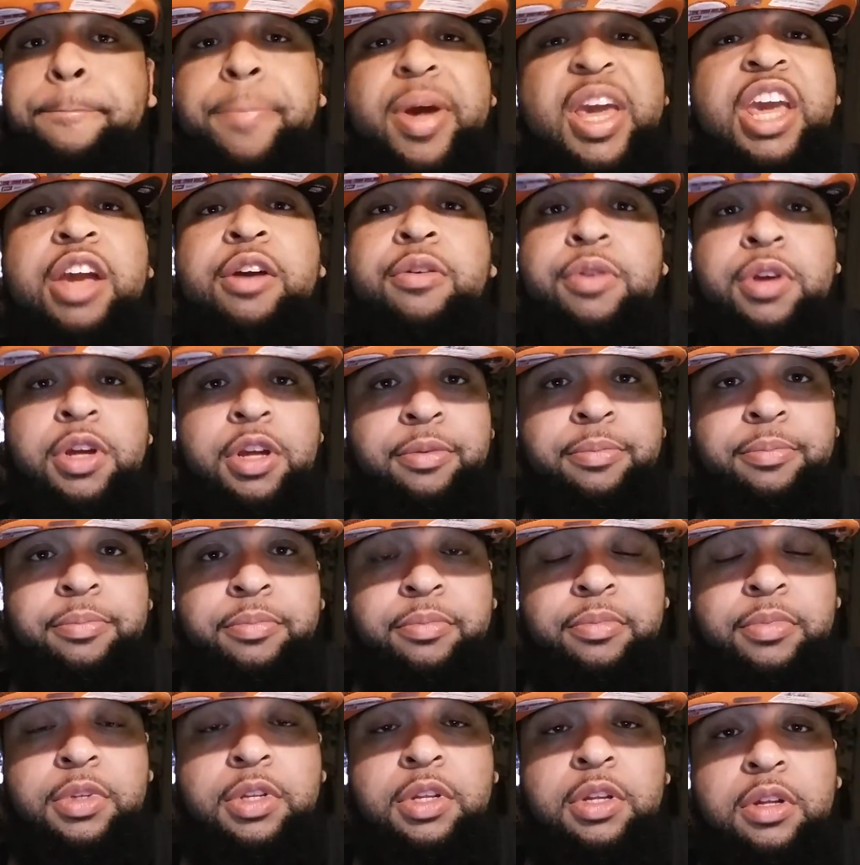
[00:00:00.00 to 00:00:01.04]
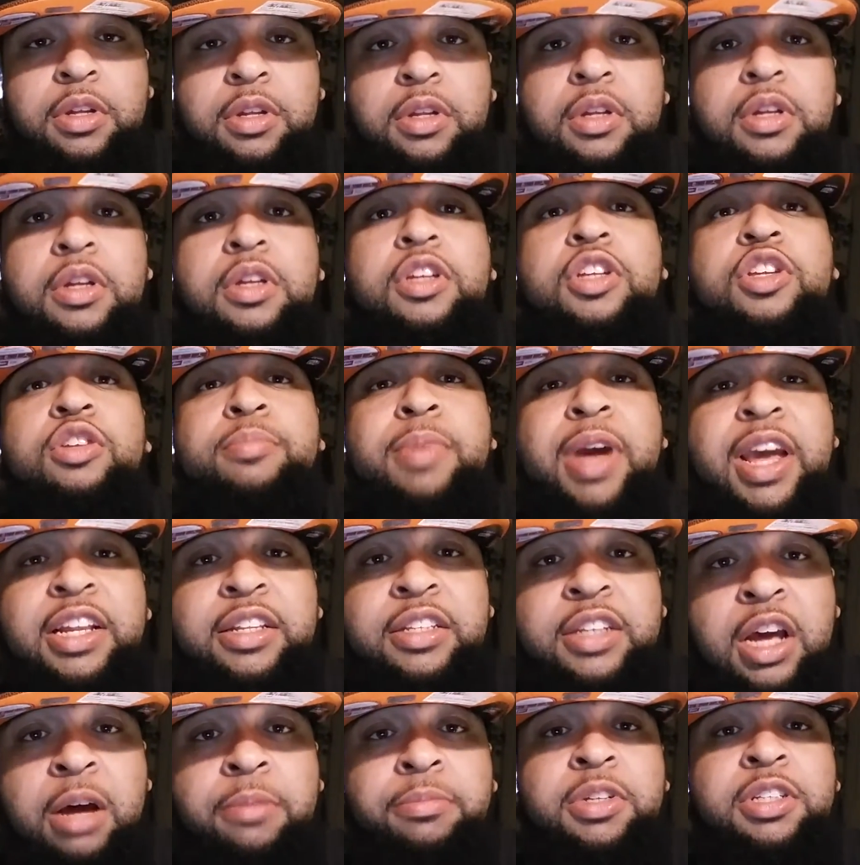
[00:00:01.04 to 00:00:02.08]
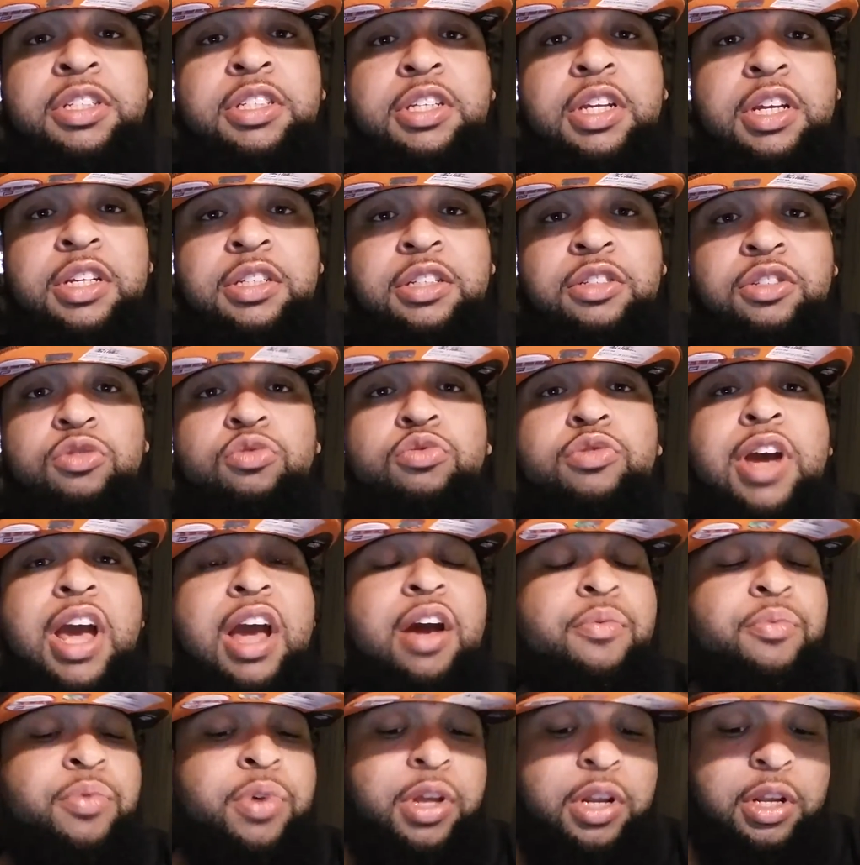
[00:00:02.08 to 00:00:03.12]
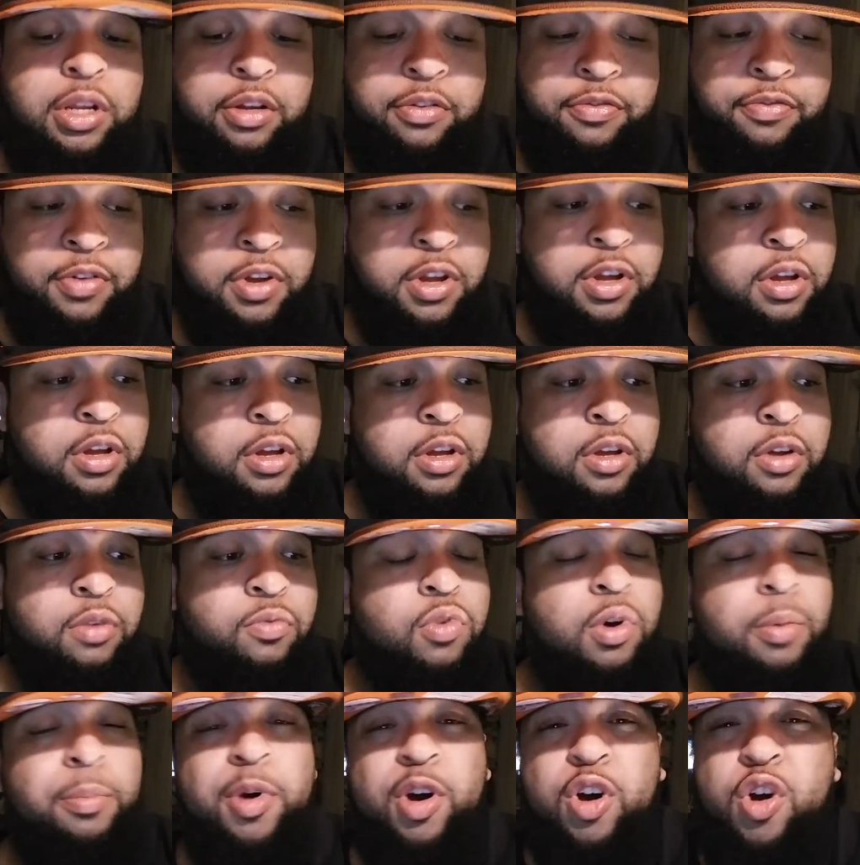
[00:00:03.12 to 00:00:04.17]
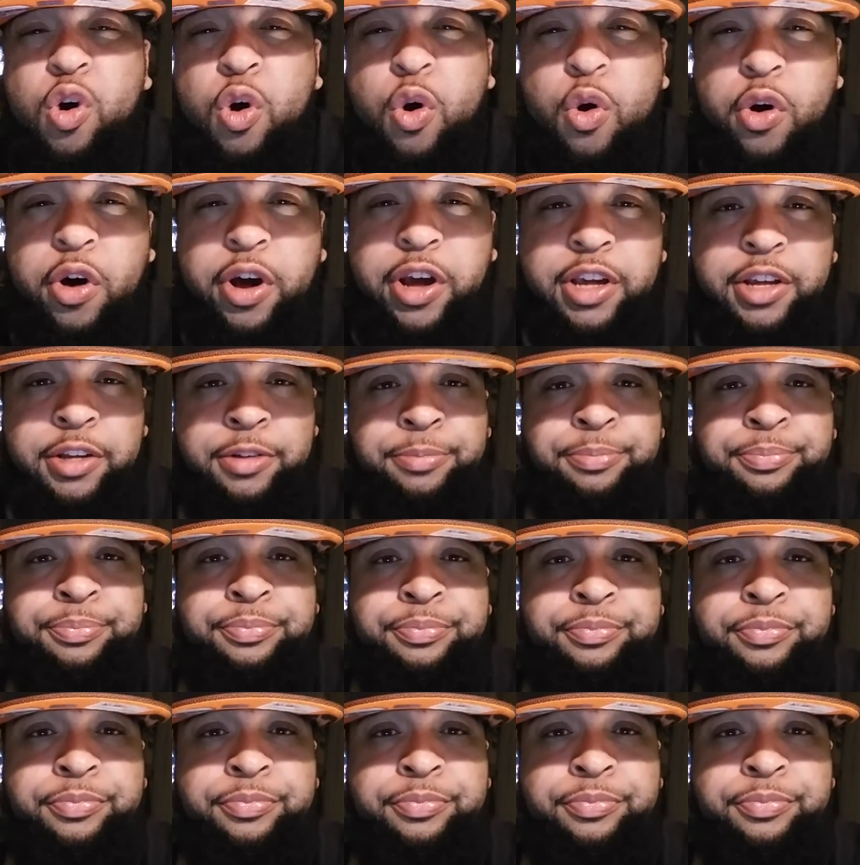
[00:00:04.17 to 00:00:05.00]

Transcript: Period. You make dumb decisions. You got rid of what, McCoy?